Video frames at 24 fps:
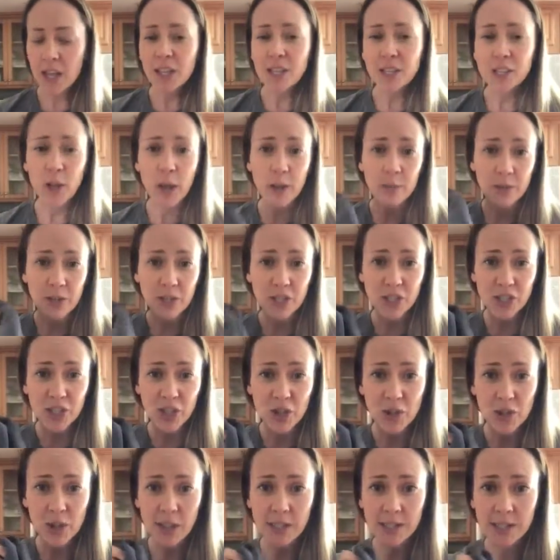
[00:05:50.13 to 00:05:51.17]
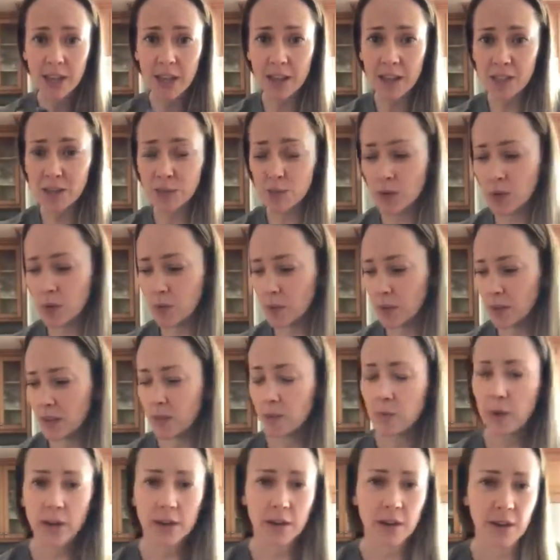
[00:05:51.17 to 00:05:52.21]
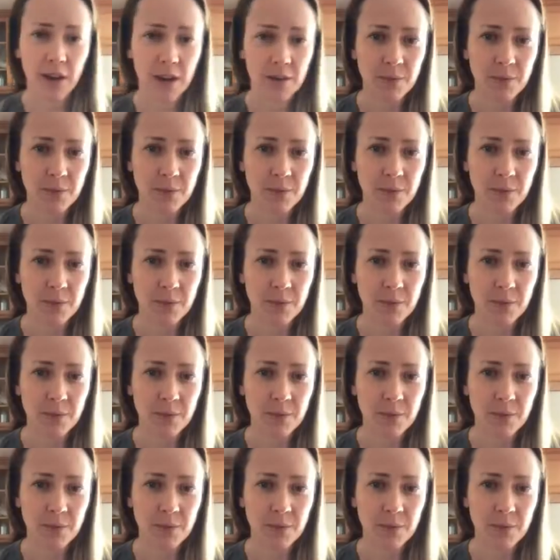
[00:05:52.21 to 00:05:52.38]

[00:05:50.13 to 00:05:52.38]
So I'm going to show you guys how these work with the butter